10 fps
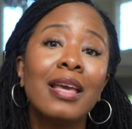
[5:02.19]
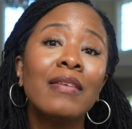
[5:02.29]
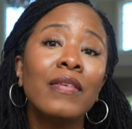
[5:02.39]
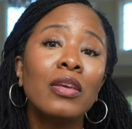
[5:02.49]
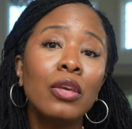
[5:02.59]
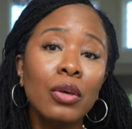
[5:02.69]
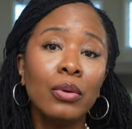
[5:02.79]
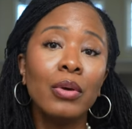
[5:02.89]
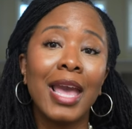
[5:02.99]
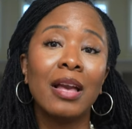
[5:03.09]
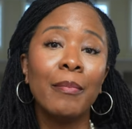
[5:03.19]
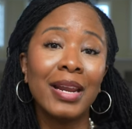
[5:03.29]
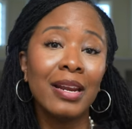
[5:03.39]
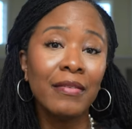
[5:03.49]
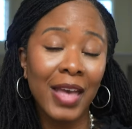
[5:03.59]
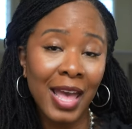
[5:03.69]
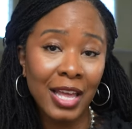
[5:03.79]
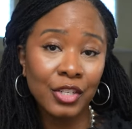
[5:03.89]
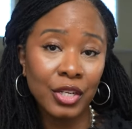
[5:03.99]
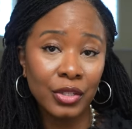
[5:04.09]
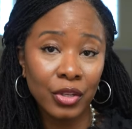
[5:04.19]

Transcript: giving you a competitive edge in